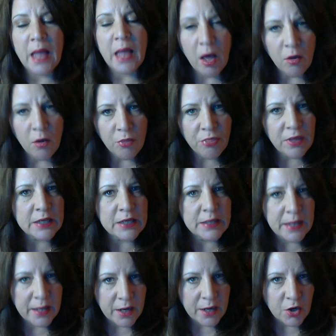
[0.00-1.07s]
health and
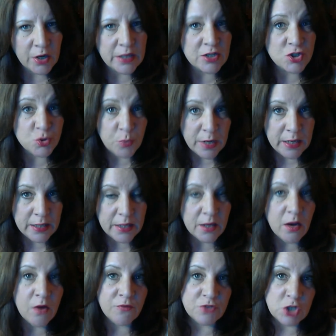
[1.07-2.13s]
care and training
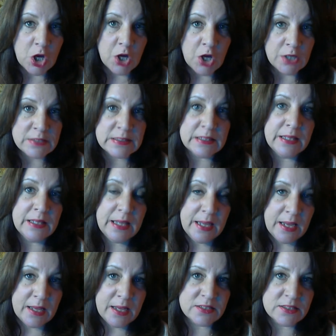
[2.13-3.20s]
of dogs and
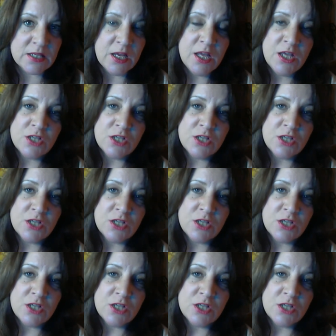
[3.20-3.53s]
cats.